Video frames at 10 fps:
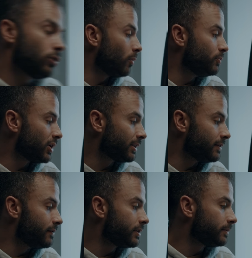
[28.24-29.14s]

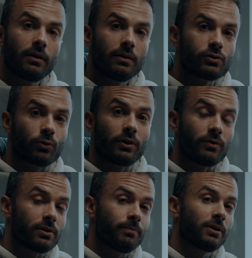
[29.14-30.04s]
objectives. So there
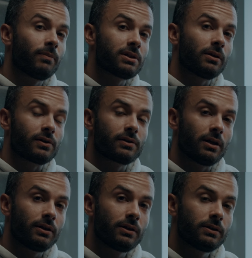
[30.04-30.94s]
is a big
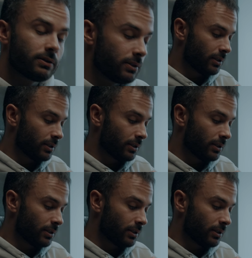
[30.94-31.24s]
misunderstanding.